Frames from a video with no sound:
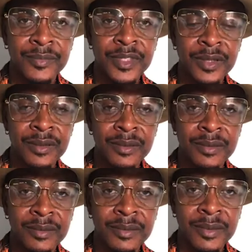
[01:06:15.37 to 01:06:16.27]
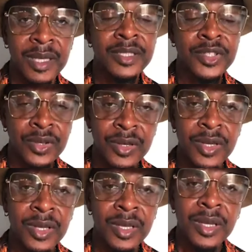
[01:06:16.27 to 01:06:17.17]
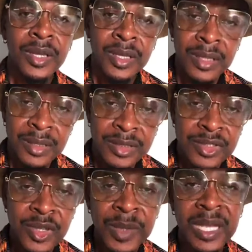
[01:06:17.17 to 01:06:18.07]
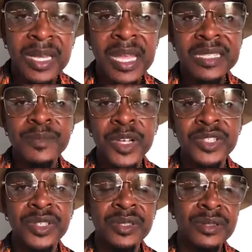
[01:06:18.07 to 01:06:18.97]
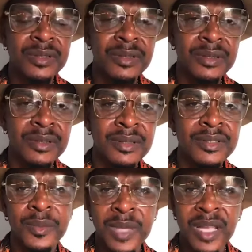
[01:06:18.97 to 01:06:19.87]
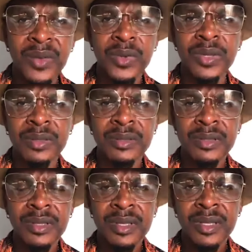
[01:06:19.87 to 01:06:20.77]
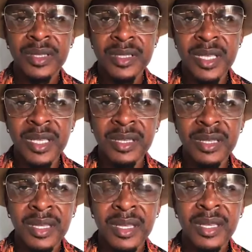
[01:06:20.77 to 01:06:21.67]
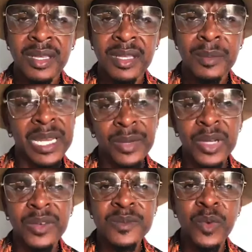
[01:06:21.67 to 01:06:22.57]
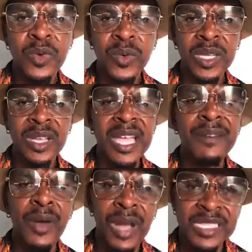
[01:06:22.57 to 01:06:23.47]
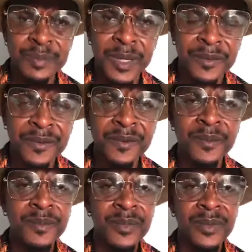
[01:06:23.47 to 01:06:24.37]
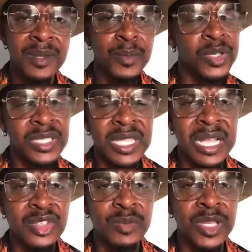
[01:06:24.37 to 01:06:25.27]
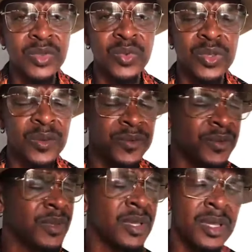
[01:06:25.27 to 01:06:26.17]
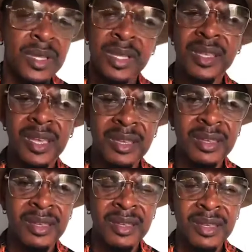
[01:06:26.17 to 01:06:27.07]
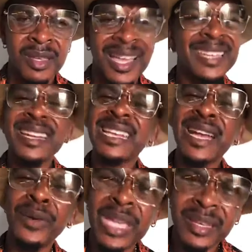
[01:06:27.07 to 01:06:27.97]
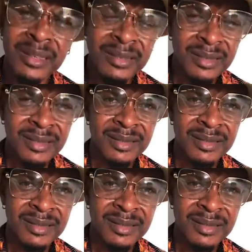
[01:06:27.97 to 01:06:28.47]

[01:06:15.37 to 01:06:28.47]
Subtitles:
You see? So, Jamaica nice, Virgin. Jamaica good. You see? The man who loves smoke weed, you can have a one spliff. Police not trouble you too tough. Yeah. And you don't need no weed.